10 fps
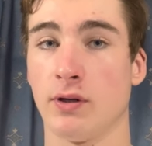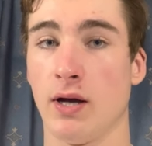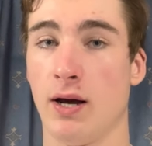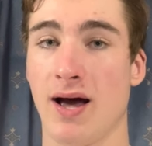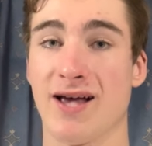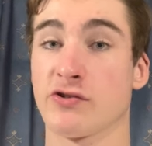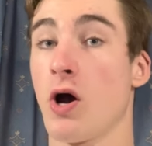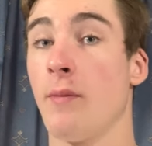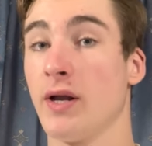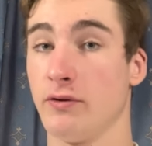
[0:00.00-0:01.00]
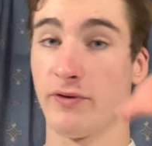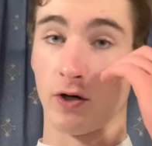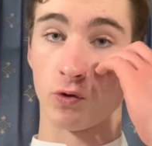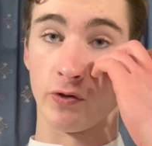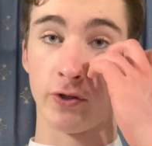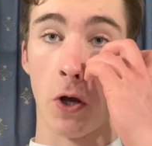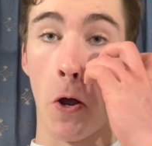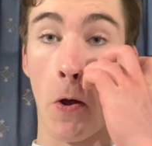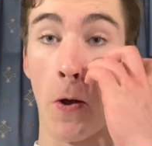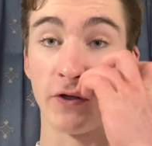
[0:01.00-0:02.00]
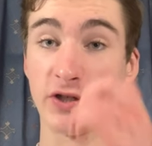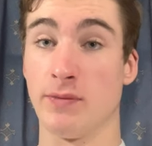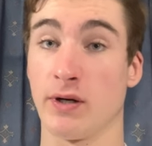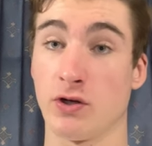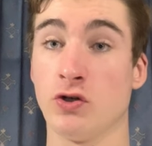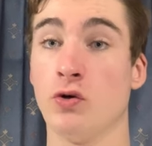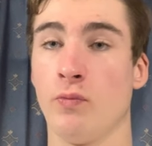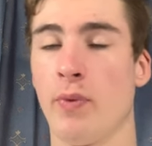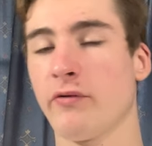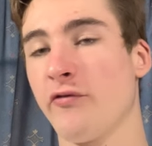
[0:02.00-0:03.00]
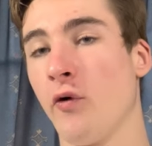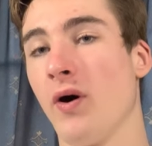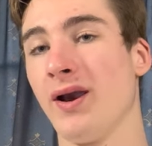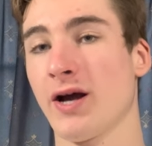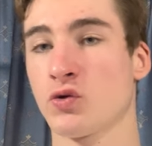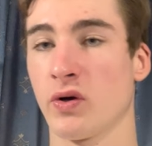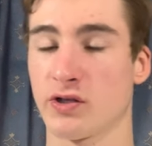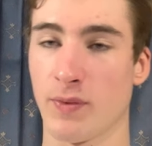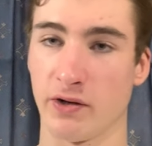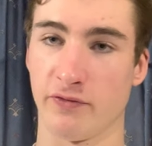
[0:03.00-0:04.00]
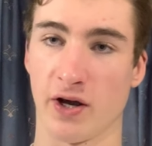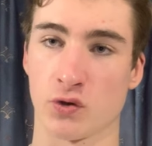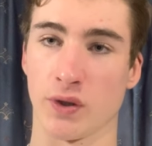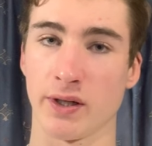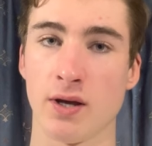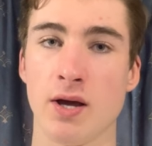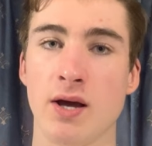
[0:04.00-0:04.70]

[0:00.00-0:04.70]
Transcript: as car manufacturers are seeming to do, but for electronics manufacturing,